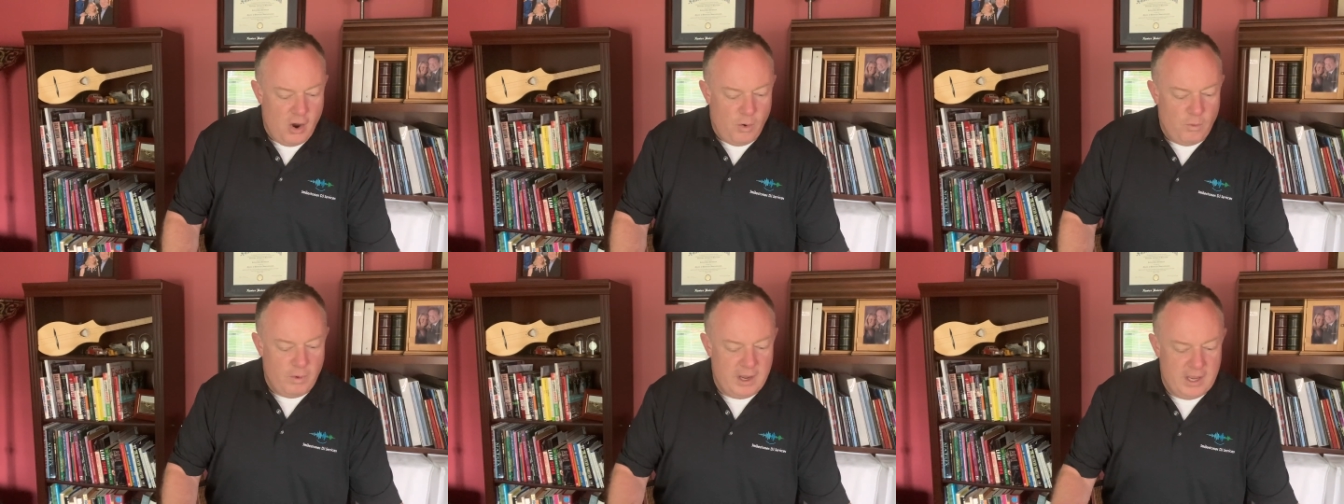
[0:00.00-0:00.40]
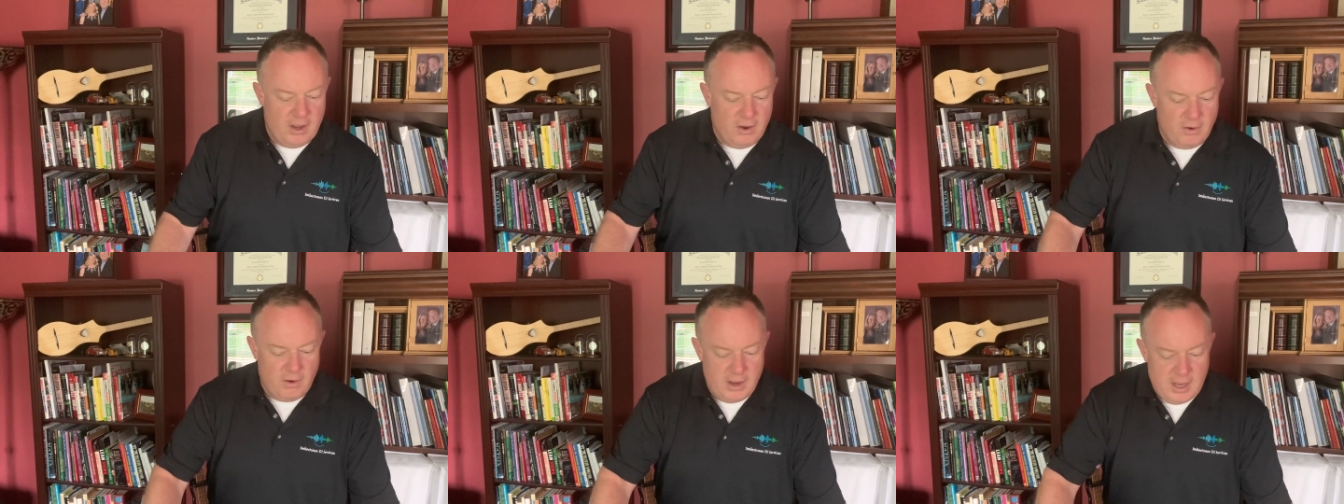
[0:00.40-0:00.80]

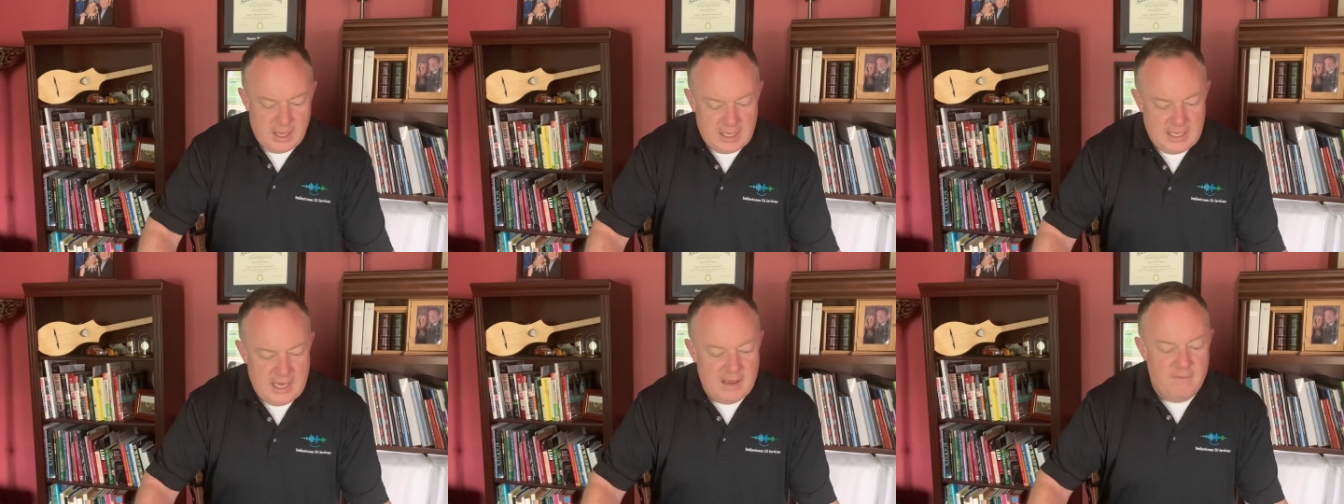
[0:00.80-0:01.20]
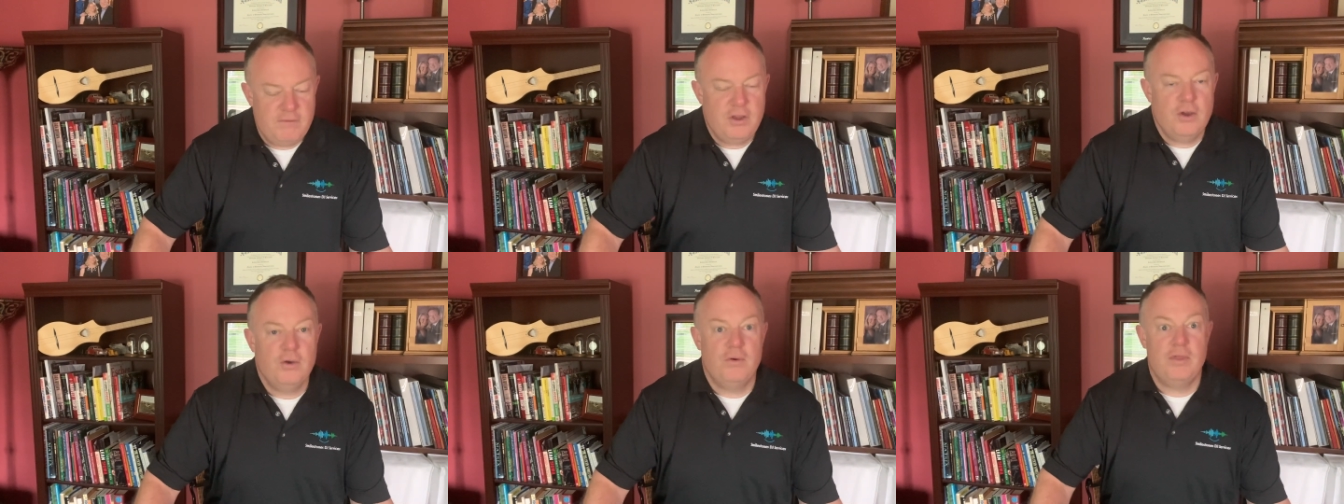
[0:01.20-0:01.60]
will give
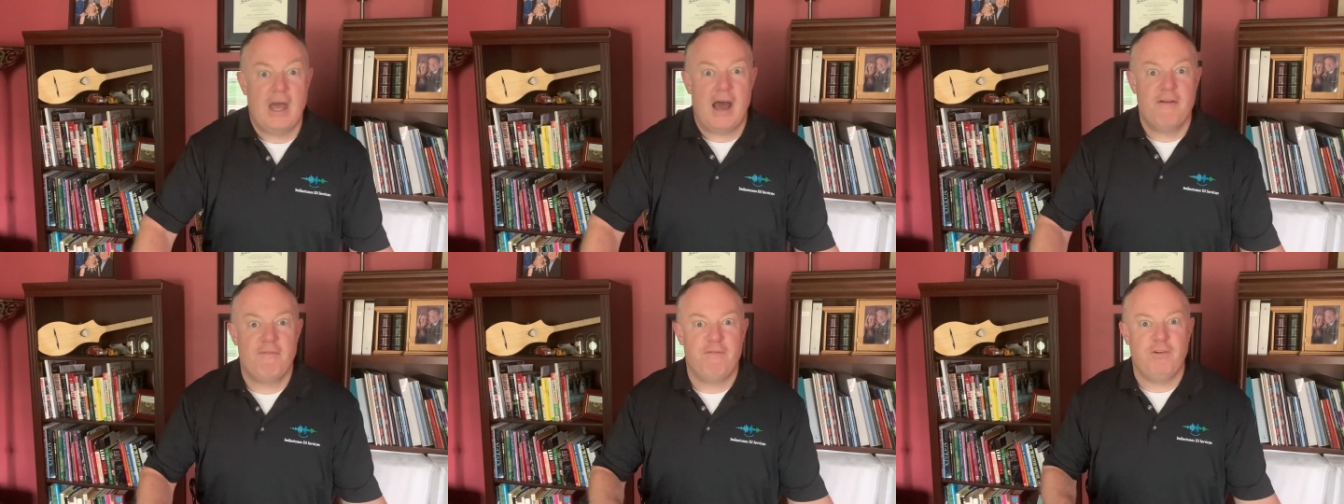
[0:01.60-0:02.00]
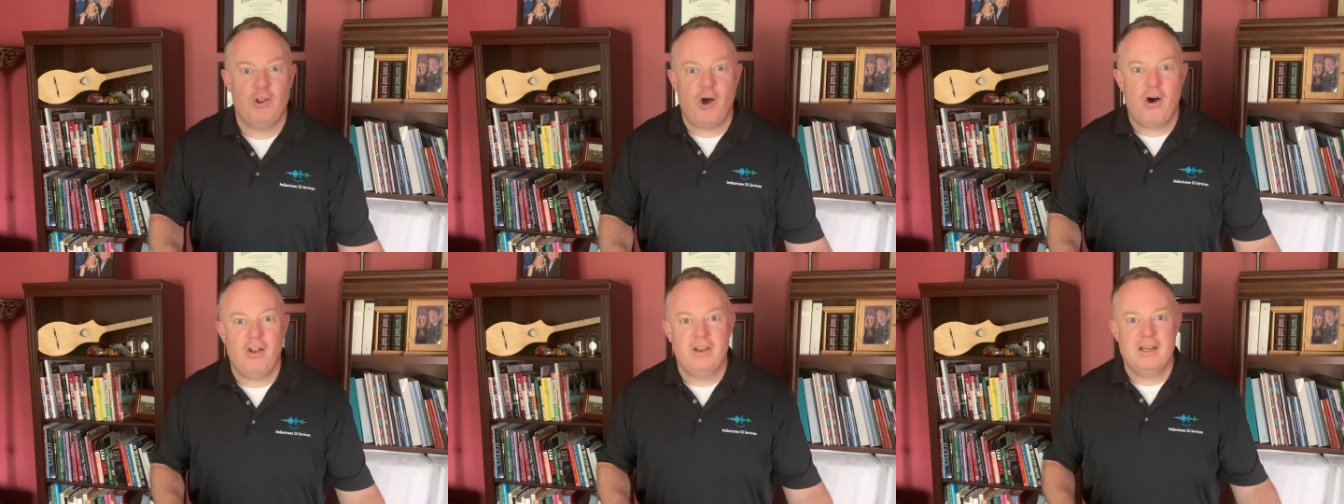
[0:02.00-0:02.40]
you that
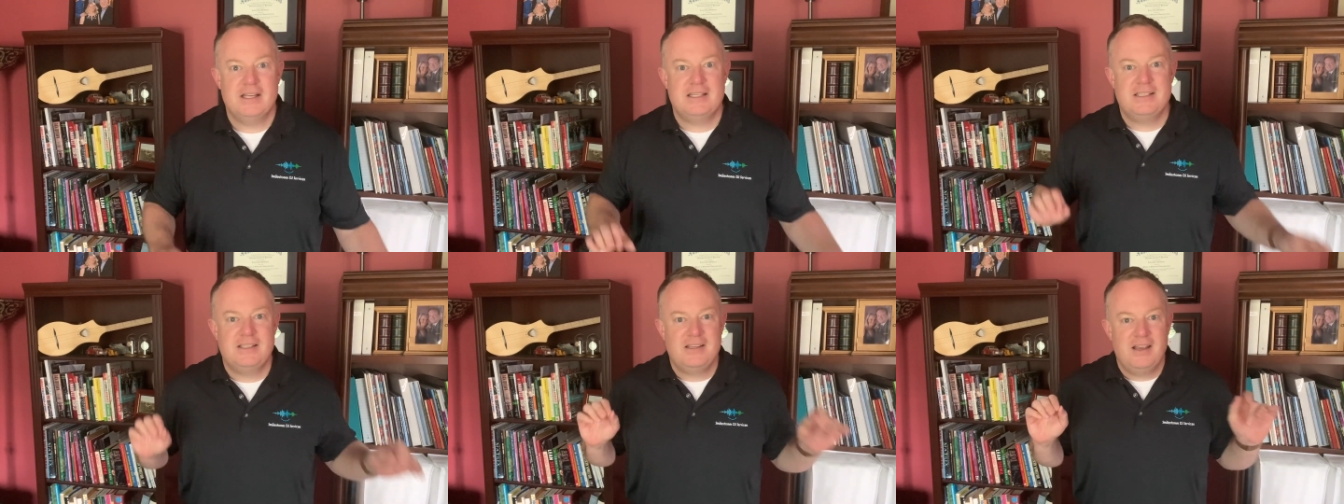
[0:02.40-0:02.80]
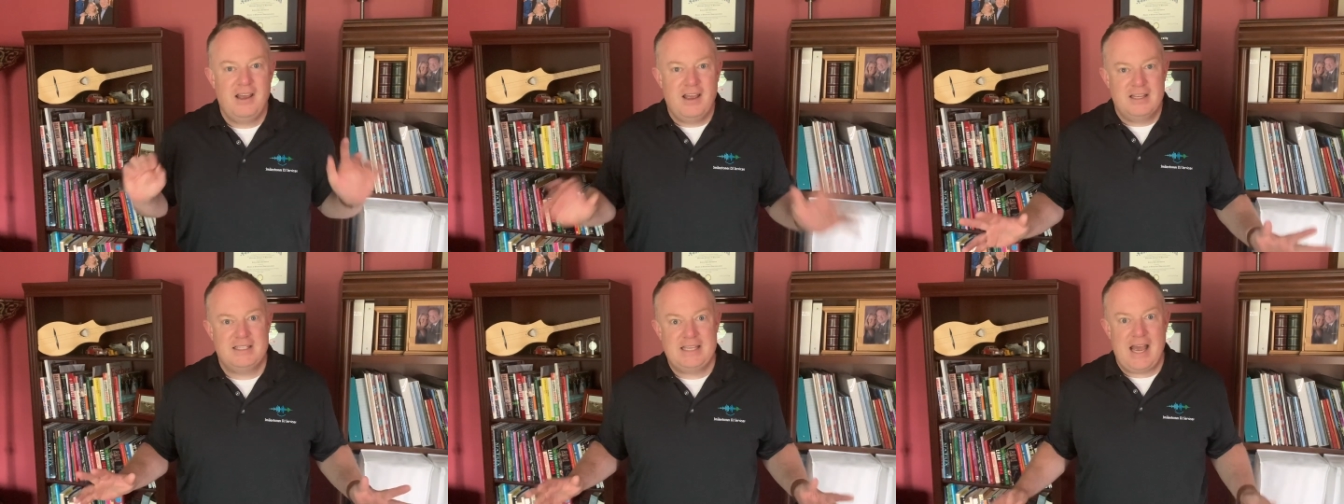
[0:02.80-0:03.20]
flawless
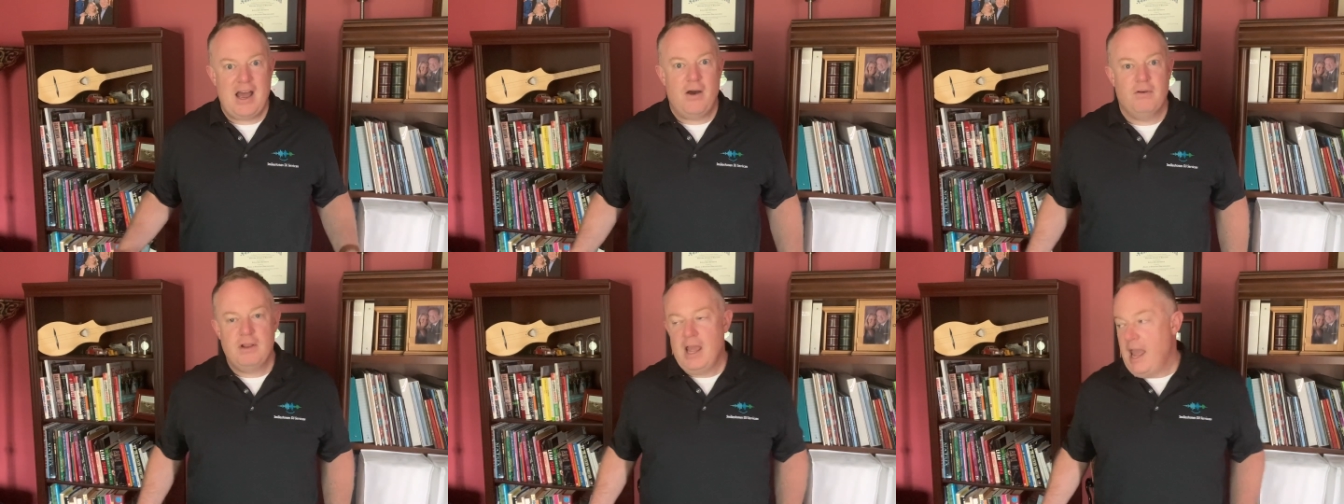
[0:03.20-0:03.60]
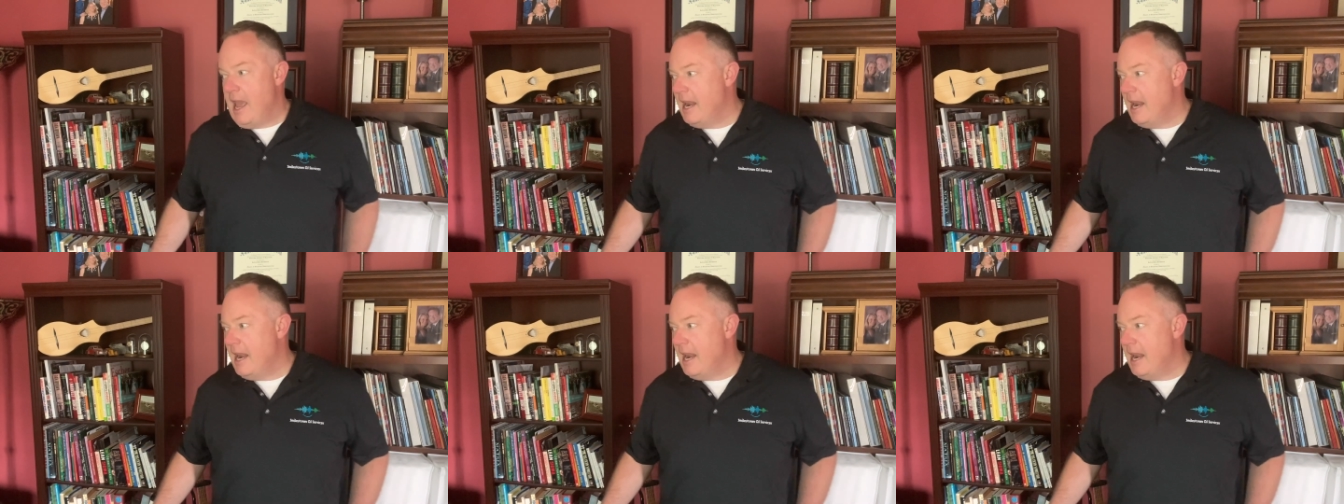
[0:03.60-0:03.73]
sound.